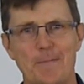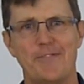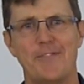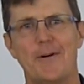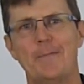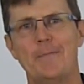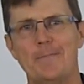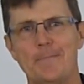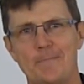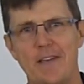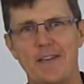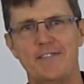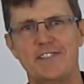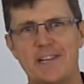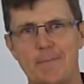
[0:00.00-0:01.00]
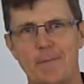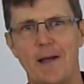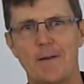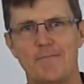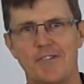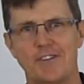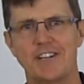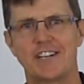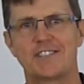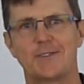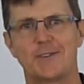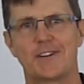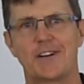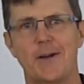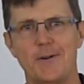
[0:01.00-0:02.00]
from
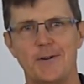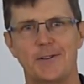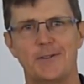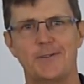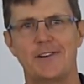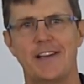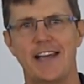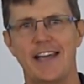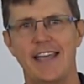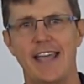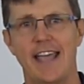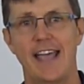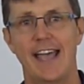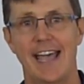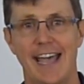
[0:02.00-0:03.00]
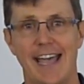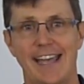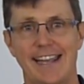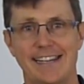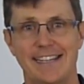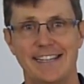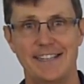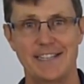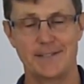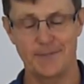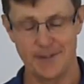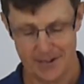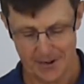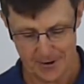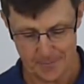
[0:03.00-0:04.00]
pvcpipeprojects.co.uk, and in this
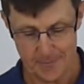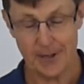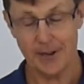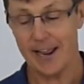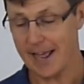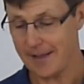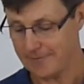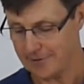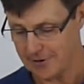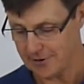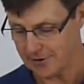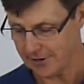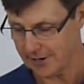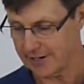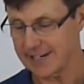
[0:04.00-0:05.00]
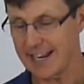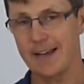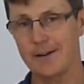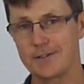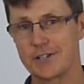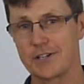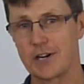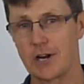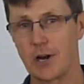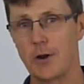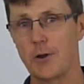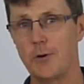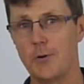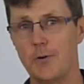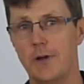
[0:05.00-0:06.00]
video we're going to have a look at how to
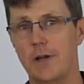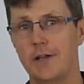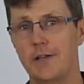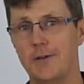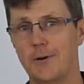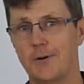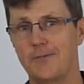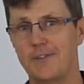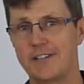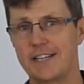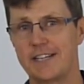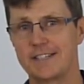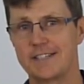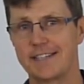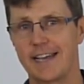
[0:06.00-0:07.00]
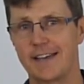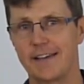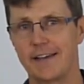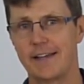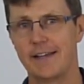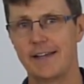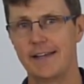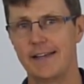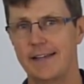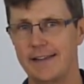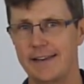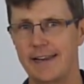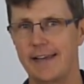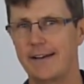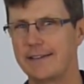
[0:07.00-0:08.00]
glue your fittings together.
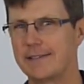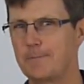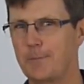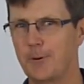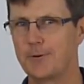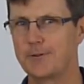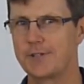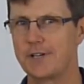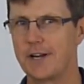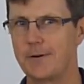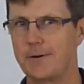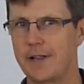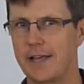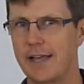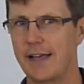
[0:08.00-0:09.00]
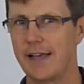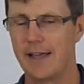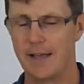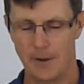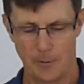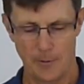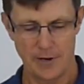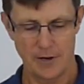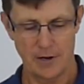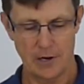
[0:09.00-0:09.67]
Now it's important to note here, when you